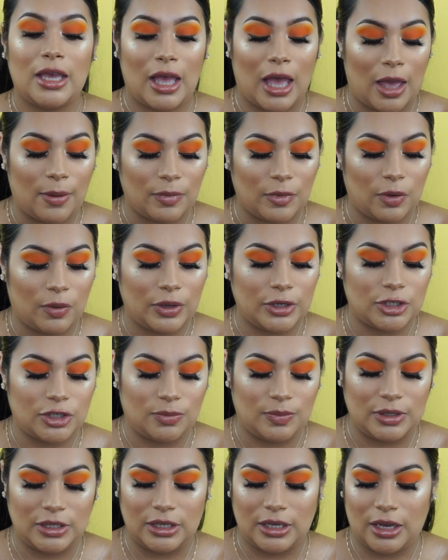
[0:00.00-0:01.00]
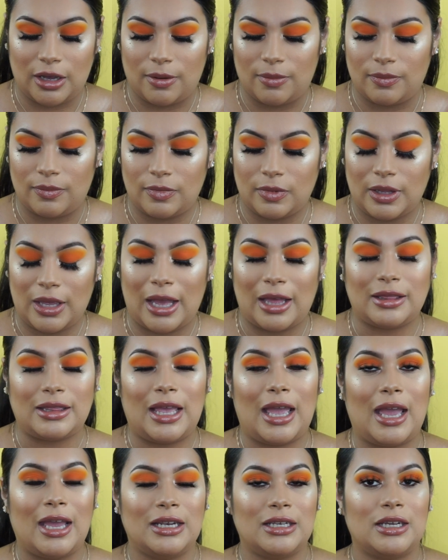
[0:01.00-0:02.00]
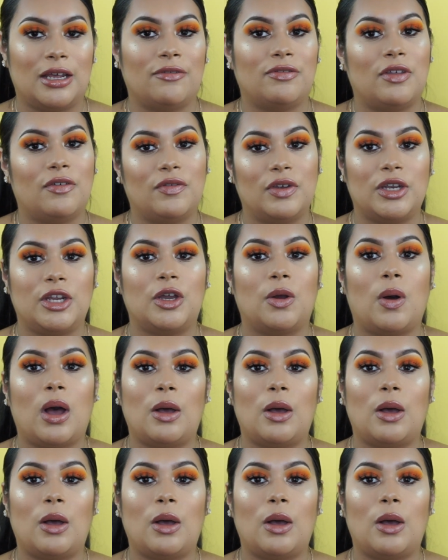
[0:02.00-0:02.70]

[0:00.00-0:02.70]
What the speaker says: I'm going to be at the end of the video,